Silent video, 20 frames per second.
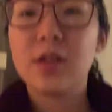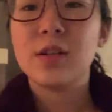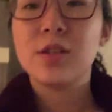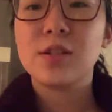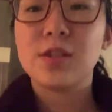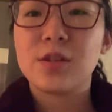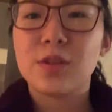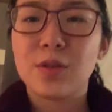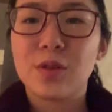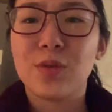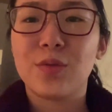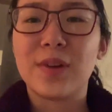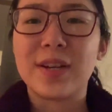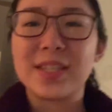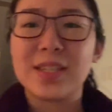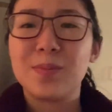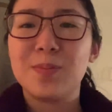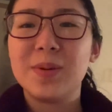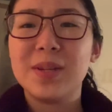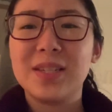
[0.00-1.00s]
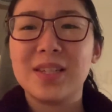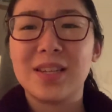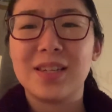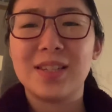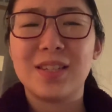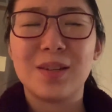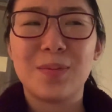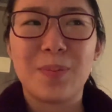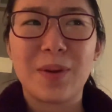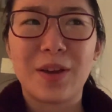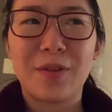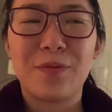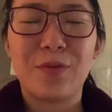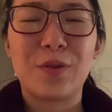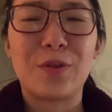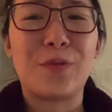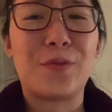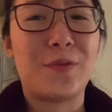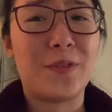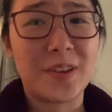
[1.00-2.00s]
So the recipe says to bake
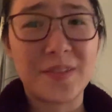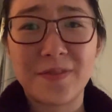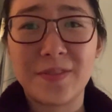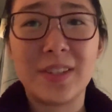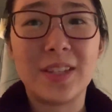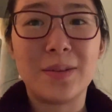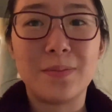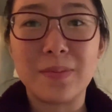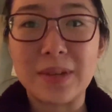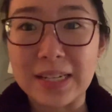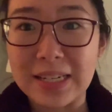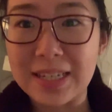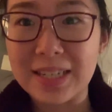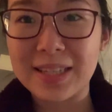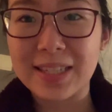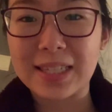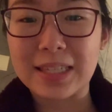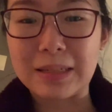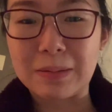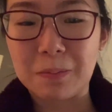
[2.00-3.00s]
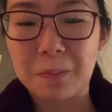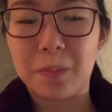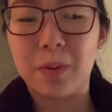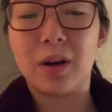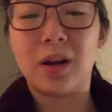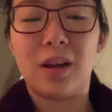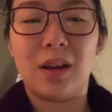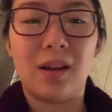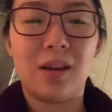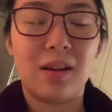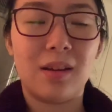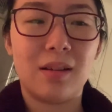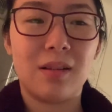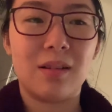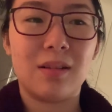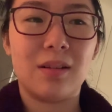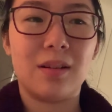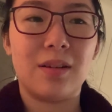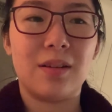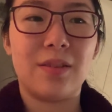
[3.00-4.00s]
for 50 minutes, but
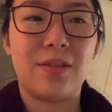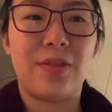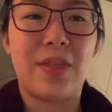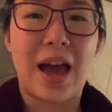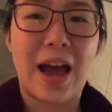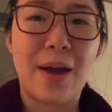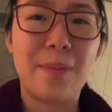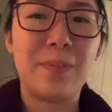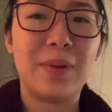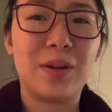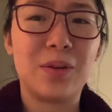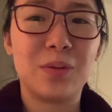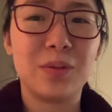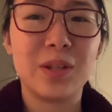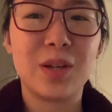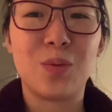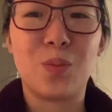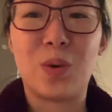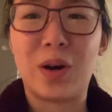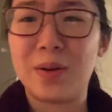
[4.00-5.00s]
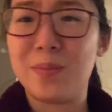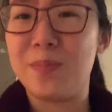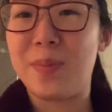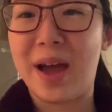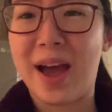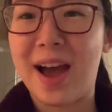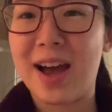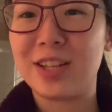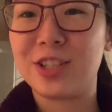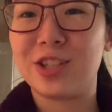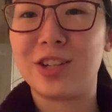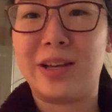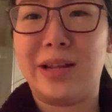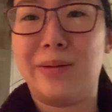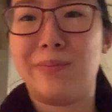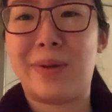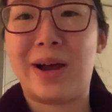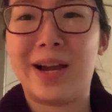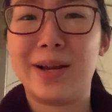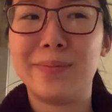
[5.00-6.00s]
that made only 1 batch and
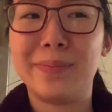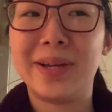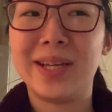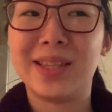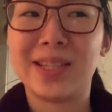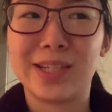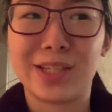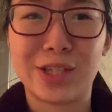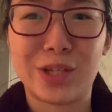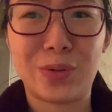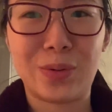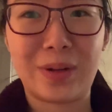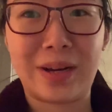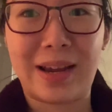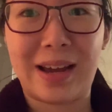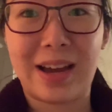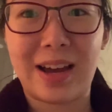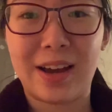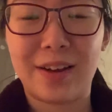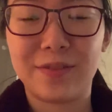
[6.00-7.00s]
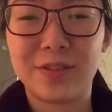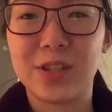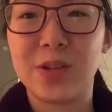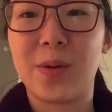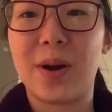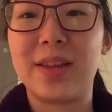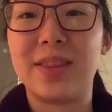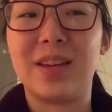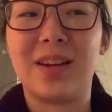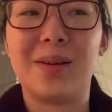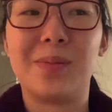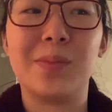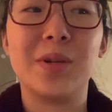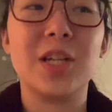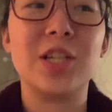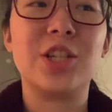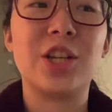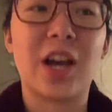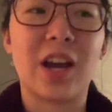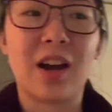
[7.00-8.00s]
mine made like 2.5. So I think I'm gonna
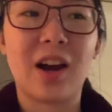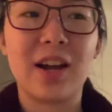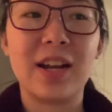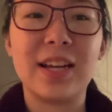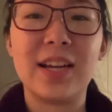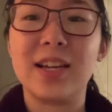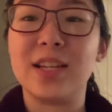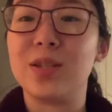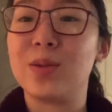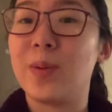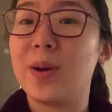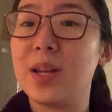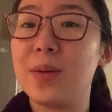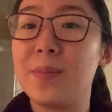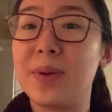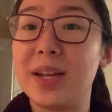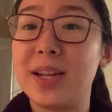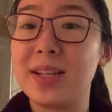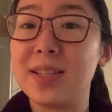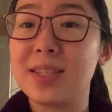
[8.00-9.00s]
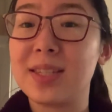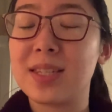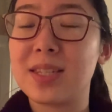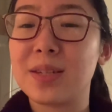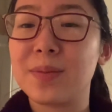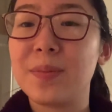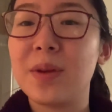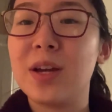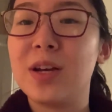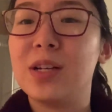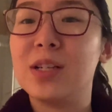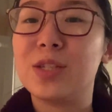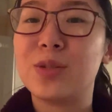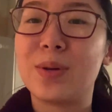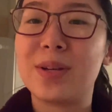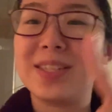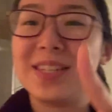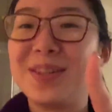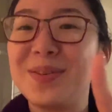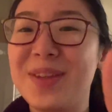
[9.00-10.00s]
check on it in 20 minutes. So
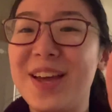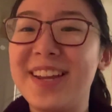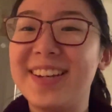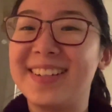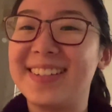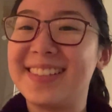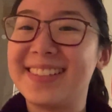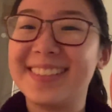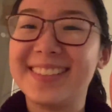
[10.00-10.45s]
I'll see you then.